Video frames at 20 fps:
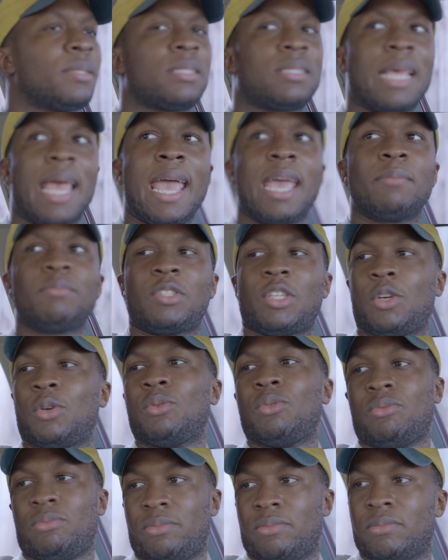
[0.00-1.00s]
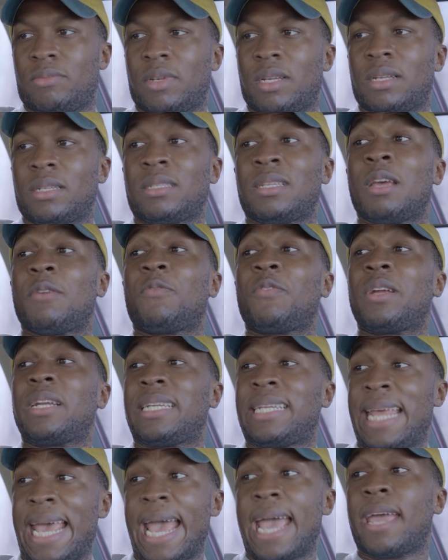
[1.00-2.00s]
Same tune,
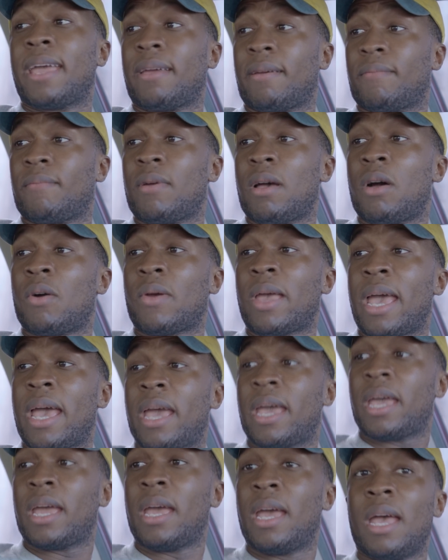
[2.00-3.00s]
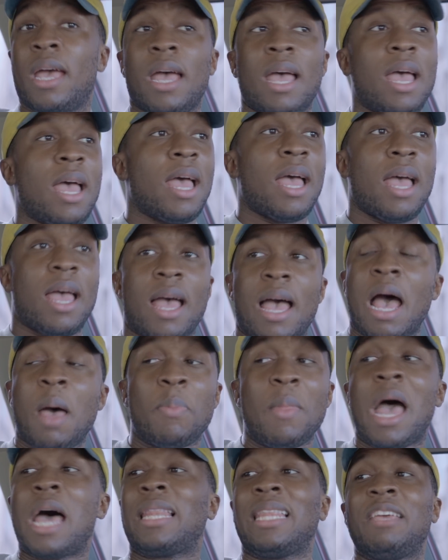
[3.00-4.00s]
different day, okay?
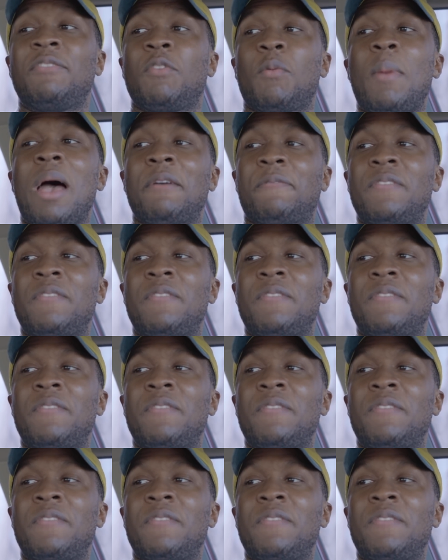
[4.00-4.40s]
I'm not leaving my